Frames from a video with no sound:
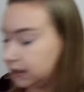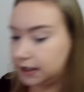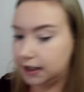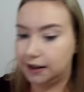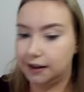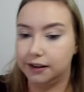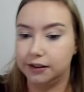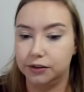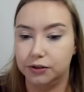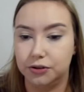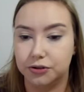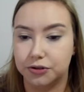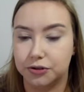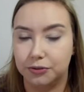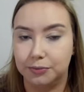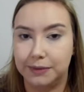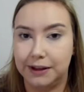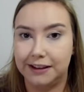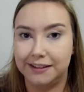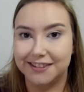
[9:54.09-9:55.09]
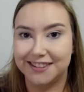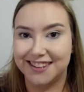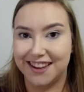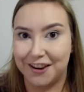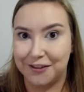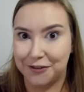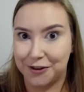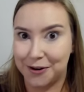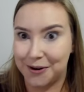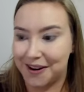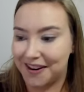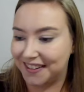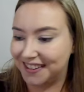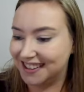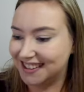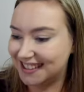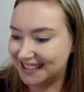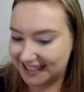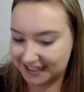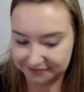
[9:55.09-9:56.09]
out neutral mats everywhere
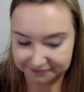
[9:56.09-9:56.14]
else.